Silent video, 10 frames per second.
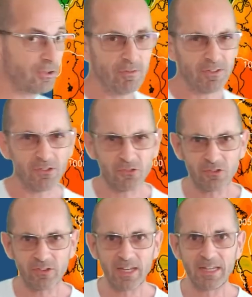So this is
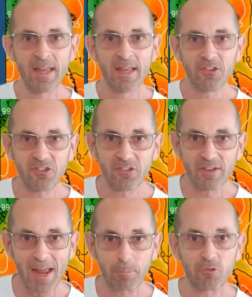just a
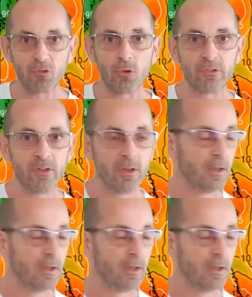snapshot,